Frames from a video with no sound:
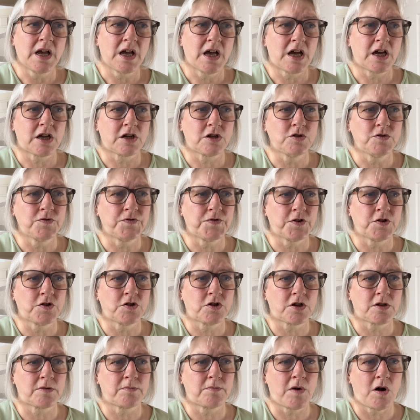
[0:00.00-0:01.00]
aloof
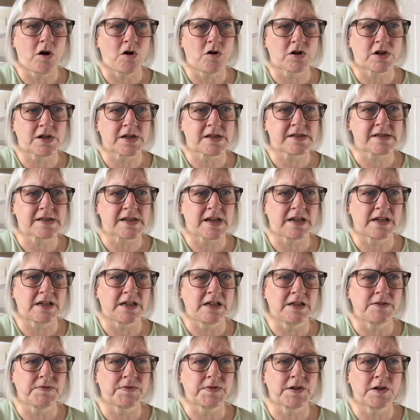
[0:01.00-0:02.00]
Uncle Marcus, and
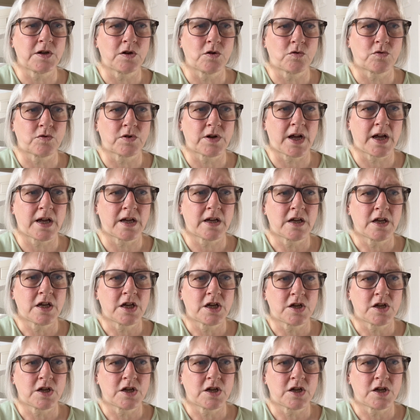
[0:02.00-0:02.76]
even Lorna,